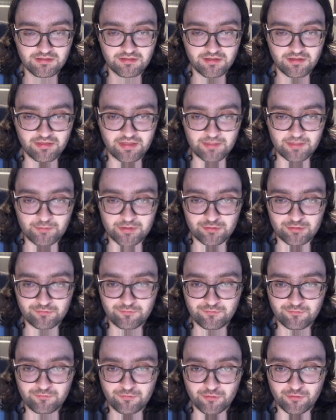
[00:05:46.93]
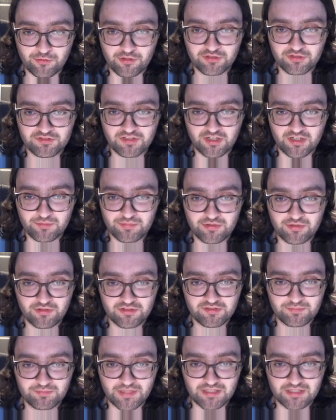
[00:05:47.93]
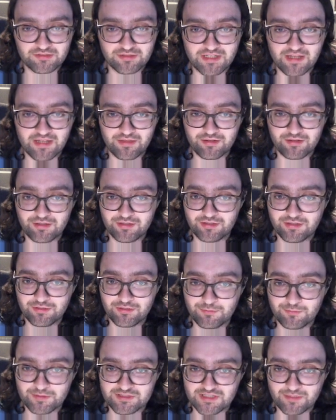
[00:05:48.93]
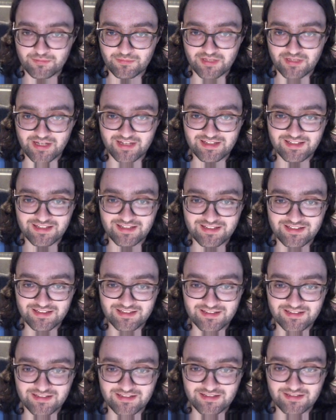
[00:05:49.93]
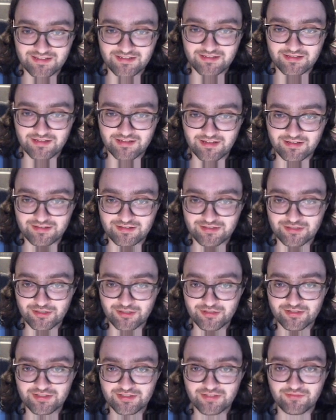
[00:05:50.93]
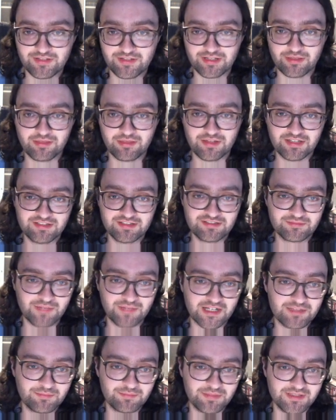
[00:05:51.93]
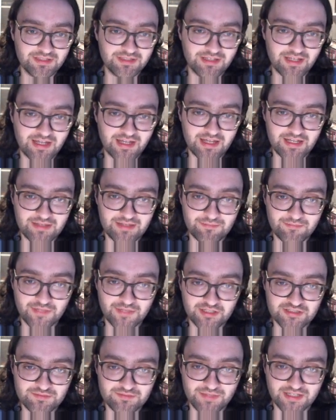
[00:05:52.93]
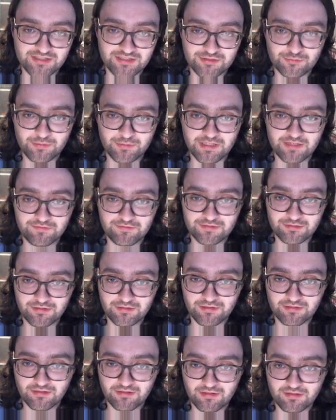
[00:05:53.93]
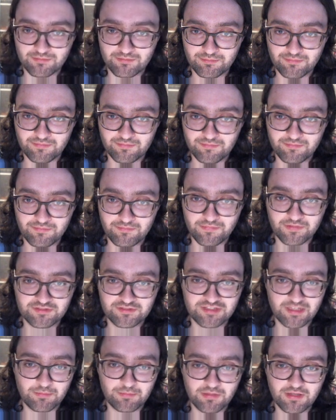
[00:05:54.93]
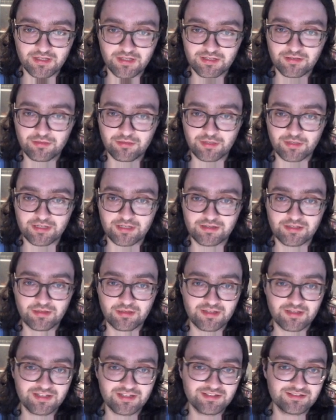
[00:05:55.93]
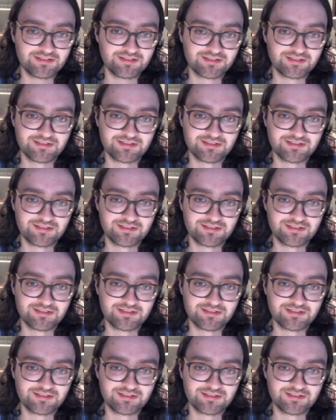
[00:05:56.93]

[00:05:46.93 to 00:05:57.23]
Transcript: Then we could force our pawns back together, which I'm liking. Alternatively, this might be a much better way of doing the same thing, threatening this.